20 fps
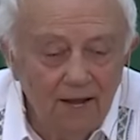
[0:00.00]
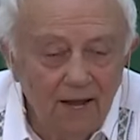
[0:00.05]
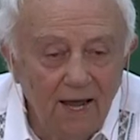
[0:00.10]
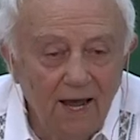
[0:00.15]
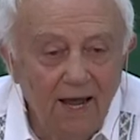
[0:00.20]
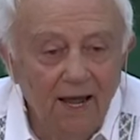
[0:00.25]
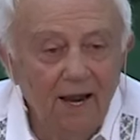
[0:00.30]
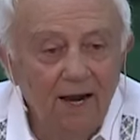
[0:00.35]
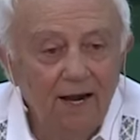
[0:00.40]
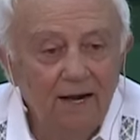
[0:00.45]

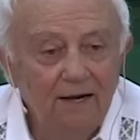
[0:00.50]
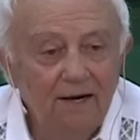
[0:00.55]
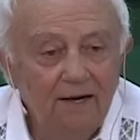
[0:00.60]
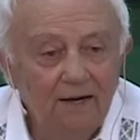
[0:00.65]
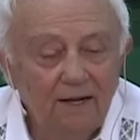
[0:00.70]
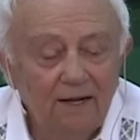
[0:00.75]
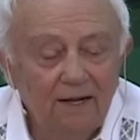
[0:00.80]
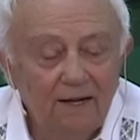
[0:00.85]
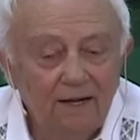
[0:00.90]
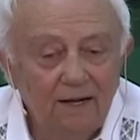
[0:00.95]
And
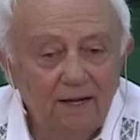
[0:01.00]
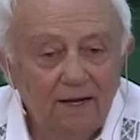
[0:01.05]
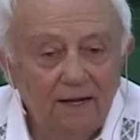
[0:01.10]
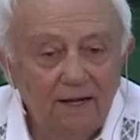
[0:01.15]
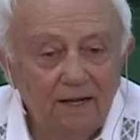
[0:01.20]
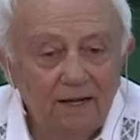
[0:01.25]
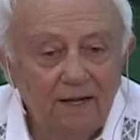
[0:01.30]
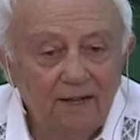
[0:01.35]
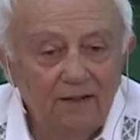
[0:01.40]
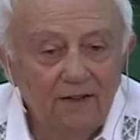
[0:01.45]
uh,
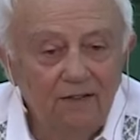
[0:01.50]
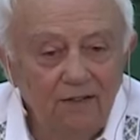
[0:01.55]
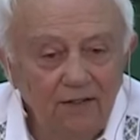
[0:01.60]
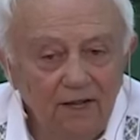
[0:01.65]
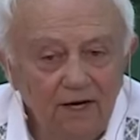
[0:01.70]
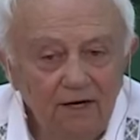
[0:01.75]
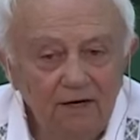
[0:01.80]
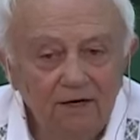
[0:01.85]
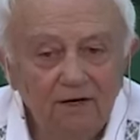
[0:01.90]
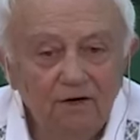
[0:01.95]

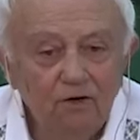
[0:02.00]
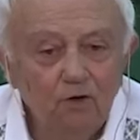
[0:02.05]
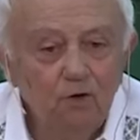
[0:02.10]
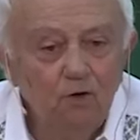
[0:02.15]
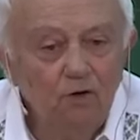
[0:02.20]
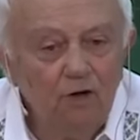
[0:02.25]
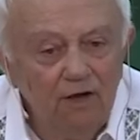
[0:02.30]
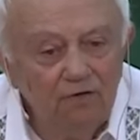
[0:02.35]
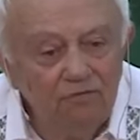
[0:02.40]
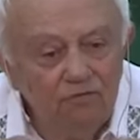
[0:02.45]
then
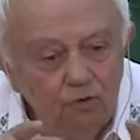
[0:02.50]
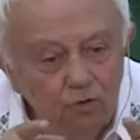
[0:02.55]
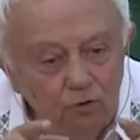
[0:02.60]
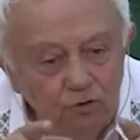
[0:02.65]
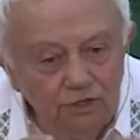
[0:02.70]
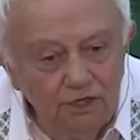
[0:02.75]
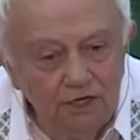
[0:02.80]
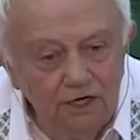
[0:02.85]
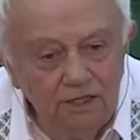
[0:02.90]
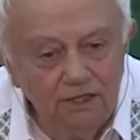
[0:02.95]
you have to
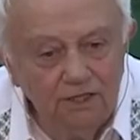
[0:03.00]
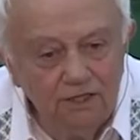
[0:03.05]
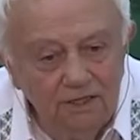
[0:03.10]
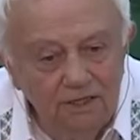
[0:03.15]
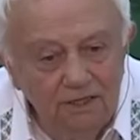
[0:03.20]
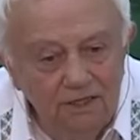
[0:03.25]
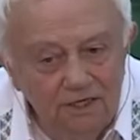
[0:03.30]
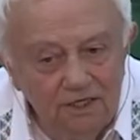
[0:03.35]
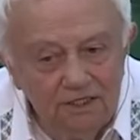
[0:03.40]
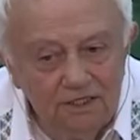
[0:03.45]
treat
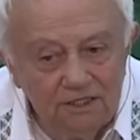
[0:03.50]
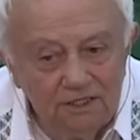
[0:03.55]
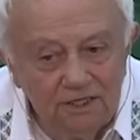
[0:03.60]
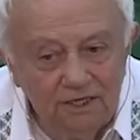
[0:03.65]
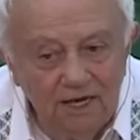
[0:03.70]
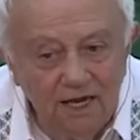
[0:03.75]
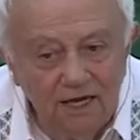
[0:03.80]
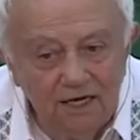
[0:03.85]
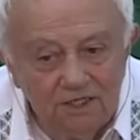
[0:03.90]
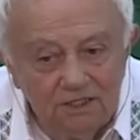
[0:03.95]
this
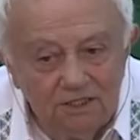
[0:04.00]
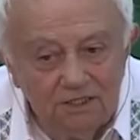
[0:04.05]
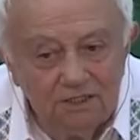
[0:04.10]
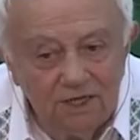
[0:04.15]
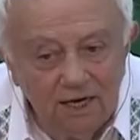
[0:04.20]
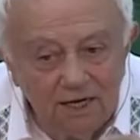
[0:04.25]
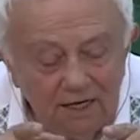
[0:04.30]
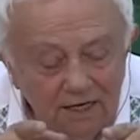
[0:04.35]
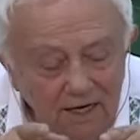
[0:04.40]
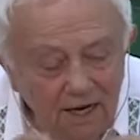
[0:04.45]
case
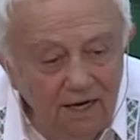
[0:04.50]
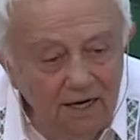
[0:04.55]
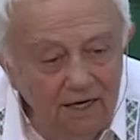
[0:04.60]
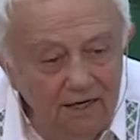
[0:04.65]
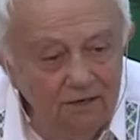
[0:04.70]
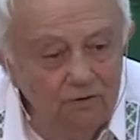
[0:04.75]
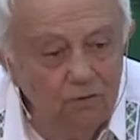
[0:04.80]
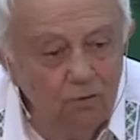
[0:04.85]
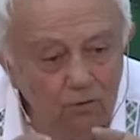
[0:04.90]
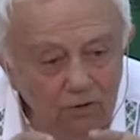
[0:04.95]

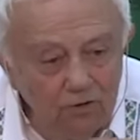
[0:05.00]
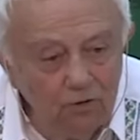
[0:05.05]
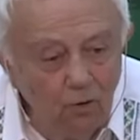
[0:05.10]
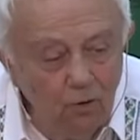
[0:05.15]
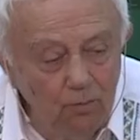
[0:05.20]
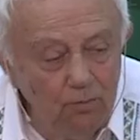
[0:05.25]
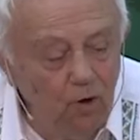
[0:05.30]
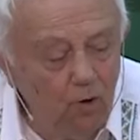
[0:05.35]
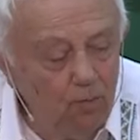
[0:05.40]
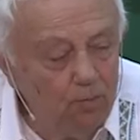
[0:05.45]
again with
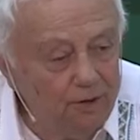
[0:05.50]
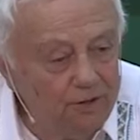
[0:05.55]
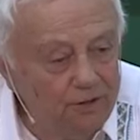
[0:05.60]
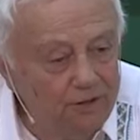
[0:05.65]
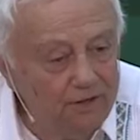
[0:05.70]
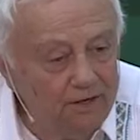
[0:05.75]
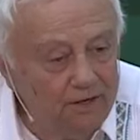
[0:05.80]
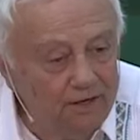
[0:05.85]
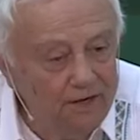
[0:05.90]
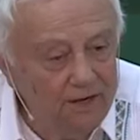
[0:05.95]

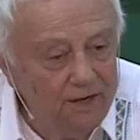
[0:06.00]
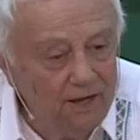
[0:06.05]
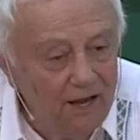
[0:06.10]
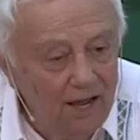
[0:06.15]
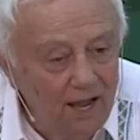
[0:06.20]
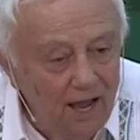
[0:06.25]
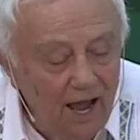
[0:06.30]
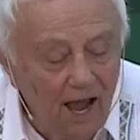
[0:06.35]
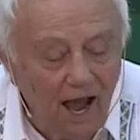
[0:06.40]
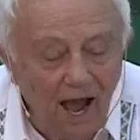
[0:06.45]
homeopathy.
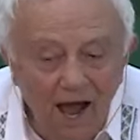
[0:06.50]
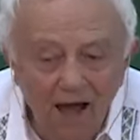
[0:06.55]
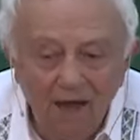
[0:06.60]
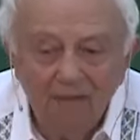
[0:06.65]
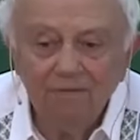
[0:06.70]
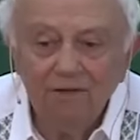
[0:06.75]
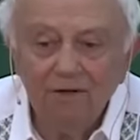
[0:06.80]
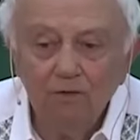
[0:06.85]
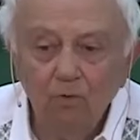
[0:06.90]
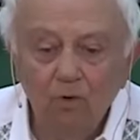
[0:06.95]

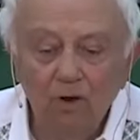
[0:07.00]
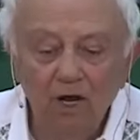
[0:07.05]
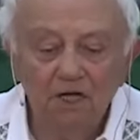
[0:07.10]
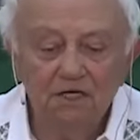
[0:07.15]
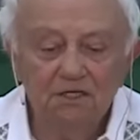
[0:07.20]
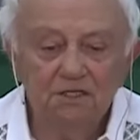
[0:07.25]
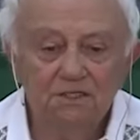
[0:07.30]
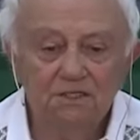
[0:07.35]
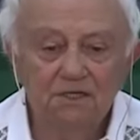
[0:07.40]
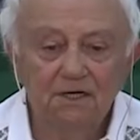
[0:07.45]

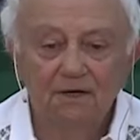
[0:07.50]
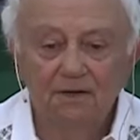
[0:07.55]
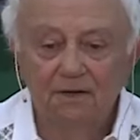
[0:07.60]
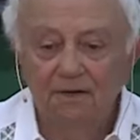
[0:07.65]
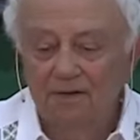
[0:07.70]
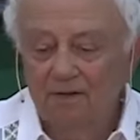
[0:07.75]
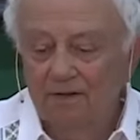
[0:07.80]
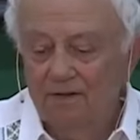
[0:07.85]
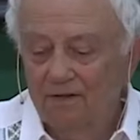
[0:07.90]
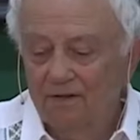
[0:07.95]
Otherwise,
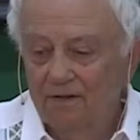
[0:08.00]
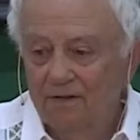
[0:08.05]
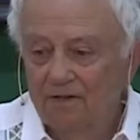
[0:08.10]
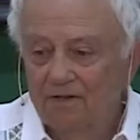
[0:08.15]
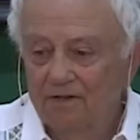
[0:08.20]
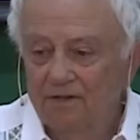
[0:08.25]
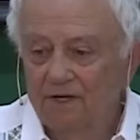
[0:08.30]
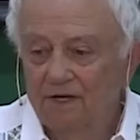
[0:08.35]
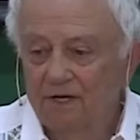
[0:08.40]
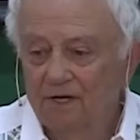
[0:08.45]

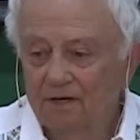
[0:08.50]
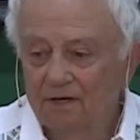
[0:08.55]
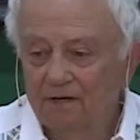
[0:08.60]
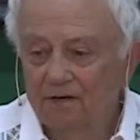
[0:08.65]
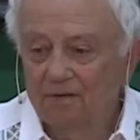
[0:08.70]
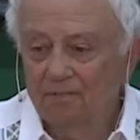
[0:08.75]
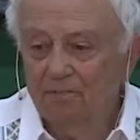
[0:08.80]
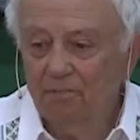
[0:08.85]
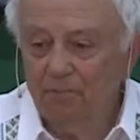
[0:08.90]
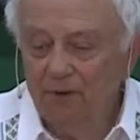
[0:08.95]
the
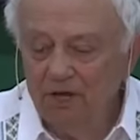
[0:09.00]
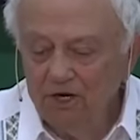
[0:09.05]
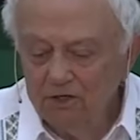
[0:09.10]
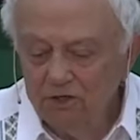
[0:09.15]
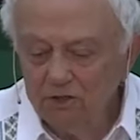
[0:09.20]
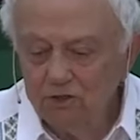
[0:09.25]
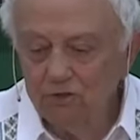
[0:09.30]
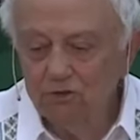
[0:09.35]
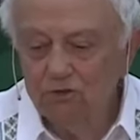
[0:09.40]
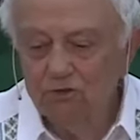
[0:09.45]

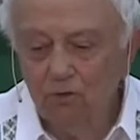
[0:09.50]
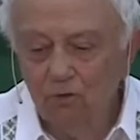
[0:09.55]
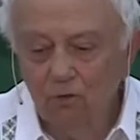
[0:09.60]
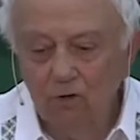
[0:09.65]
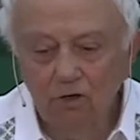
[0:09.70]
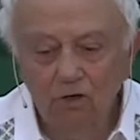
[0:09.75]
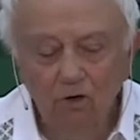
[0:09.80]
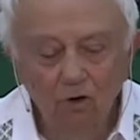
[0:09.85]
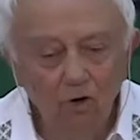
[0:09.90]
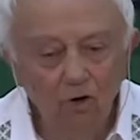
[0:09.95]
person
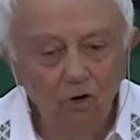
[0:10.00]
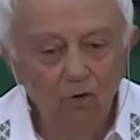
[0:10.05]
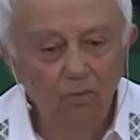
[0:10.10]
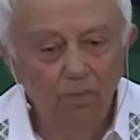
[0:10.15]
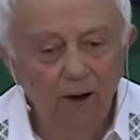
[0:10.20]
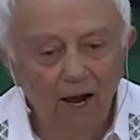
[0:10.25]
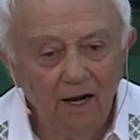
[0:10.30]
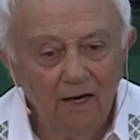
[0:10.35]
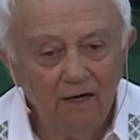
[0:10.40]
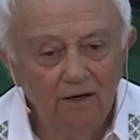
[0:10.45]
will go
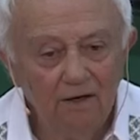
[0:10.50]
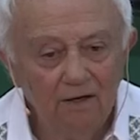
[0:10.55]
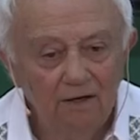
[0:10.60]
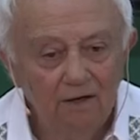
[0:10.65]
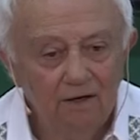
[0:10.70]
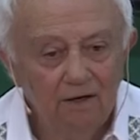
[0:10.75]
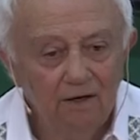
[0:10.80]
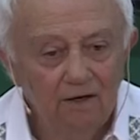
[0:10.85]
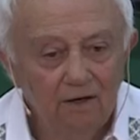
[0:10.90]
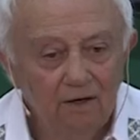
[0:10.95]
back
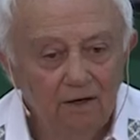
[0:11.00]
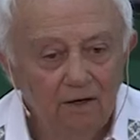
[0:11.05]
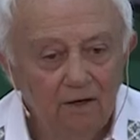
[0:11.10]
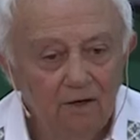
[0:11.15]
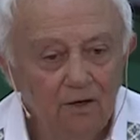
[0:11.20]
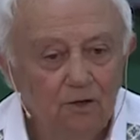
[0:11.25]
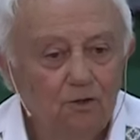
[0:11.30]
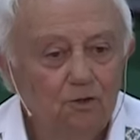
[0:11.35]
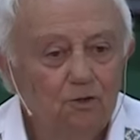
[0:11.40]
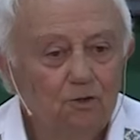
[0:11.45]

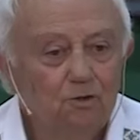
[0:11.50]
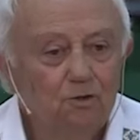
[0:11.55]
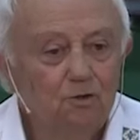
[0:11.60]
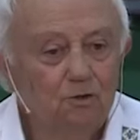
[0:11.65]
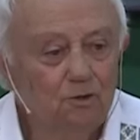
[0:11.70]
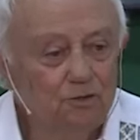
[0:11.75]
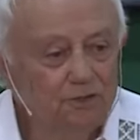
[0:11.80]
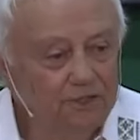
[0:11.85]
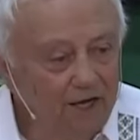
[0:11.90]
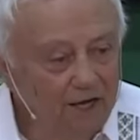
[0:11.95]

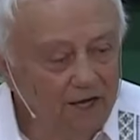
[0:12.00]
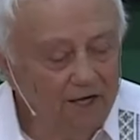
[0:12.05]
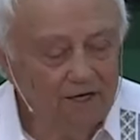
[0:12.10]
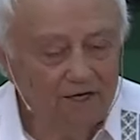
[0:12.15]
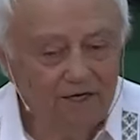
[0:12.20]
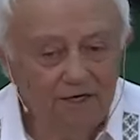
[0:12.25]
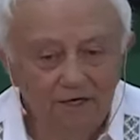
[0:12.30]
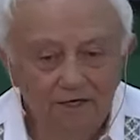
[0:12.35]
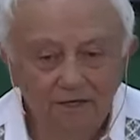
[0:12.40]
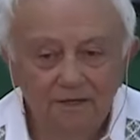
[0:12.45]
to
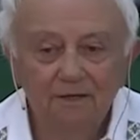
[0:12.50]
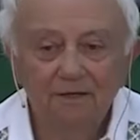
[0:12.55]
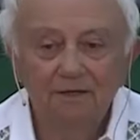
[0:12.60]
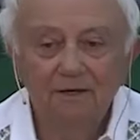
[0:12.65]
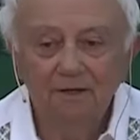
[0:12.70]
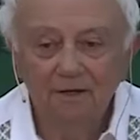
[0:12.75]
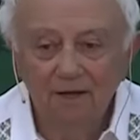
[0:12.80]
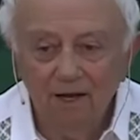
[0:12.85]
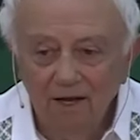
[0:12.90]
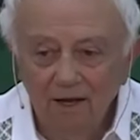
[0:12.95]
taking
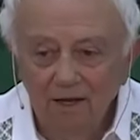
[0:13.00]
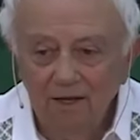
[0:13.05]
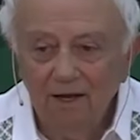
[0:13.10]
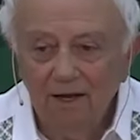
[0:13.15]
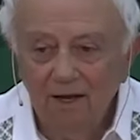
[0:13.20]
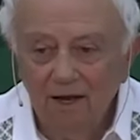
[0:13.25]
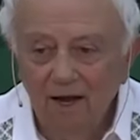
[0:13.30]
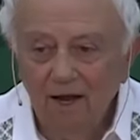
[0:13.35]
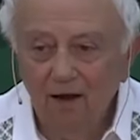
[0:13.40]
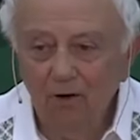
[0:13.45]

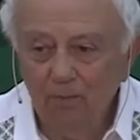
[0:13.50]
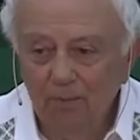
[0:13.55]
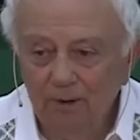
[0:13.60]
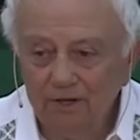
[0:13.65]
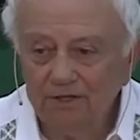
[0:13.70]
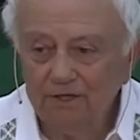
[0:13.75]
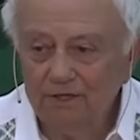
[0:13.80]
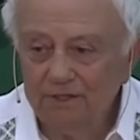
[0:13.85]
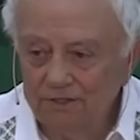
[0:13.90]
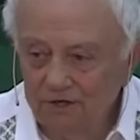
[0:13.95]

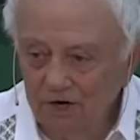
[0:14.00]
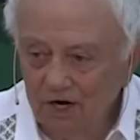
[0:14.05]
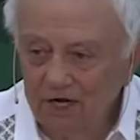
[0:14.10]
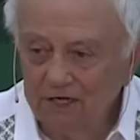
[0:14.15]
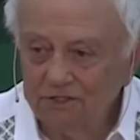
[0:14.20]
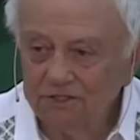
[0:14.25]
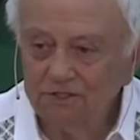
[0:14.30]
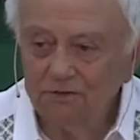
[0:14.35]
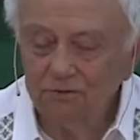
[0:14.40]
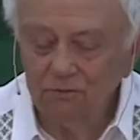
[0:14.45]
allopathic
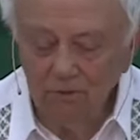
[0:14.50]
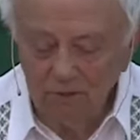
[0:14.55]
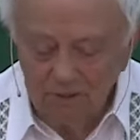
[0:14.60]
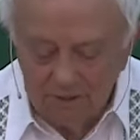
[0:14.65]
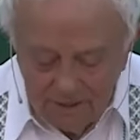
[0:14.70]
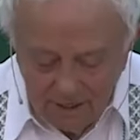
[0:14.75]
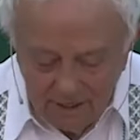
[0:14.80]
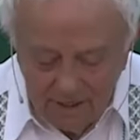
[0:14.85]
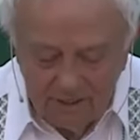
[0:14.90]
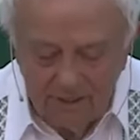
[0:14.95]
drugs, will
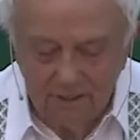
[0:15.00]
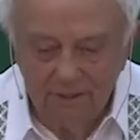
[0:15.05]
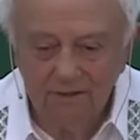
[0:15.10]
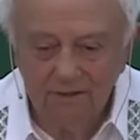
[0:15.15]
take